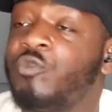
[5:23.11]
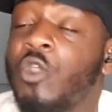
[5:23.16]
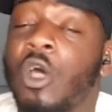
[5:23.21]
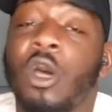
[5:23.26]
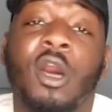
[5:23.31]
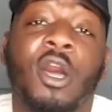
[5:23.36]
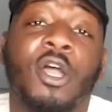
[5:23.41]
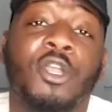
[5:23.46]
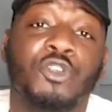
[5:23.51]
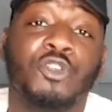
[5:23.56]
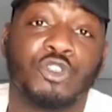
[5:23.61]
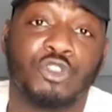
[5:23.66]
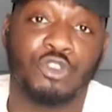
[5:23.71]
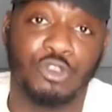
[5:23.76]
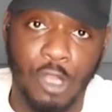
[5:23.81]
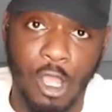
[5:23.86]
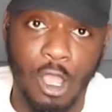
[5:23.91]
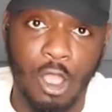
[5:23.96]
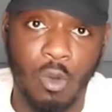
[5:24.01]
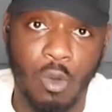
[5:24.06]
I just
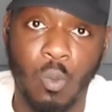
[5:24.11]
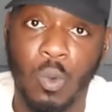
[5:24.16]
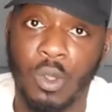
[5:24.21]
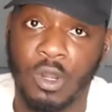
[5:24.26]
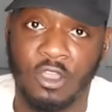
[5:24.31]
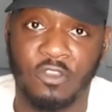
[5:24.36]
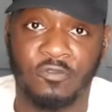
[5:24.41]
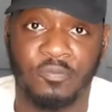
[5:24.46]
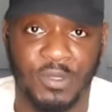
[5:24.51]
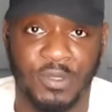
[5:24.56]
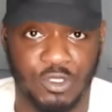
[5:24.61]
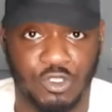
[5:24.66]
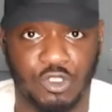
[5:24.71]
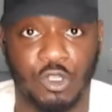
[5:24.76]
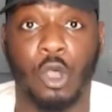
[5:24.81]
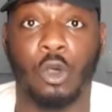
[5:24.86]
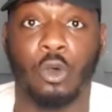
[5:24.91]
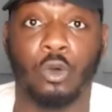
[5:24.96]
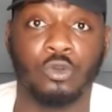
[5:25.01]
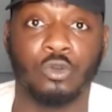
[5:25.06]
know what I've been
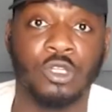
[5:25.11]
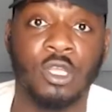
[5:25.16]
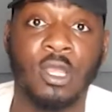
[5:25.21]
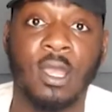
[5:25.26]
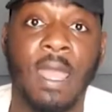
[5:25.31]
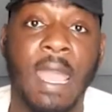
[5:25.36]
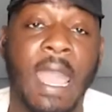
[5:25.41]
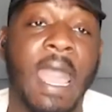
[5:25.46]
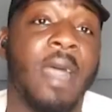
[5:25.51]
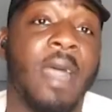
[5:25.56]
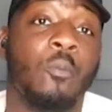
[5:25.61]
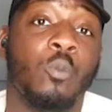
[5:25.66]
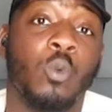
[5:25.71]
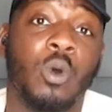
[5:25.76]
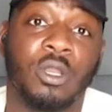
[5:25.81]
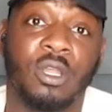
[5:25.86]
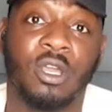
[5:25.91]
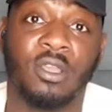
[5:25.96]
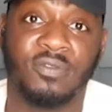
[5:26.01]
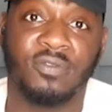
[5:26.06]
told and
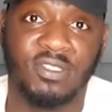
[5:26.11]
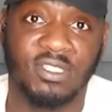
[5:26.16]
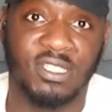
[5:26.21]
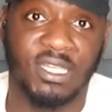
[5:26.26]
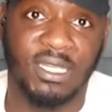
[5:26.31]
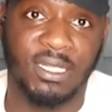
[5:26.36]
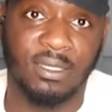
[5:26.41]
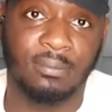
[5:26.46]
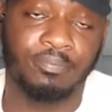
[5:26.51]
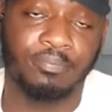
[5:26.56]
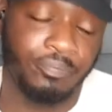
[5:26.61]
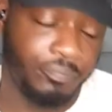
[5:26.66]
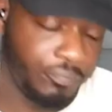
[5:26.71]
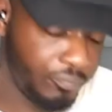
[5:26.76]
what I've seen.